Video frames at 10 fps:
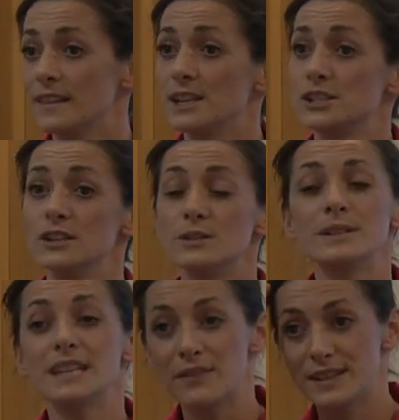that due
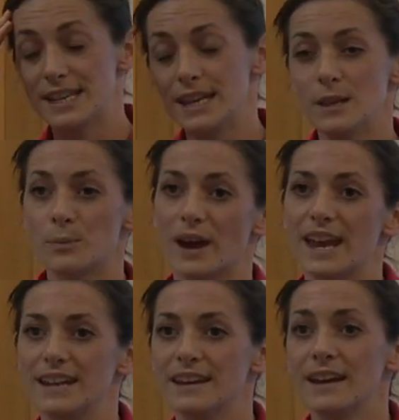to a deficit in the
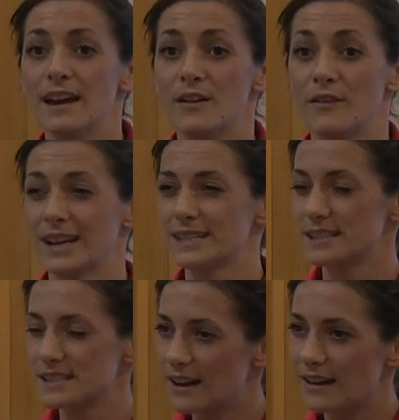brain affects
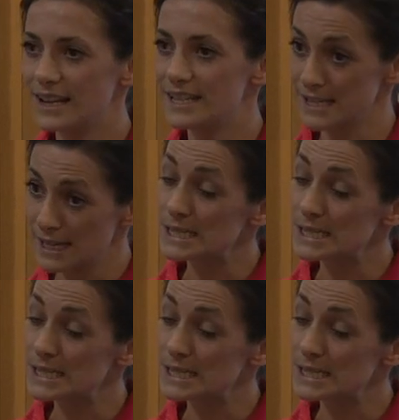the size,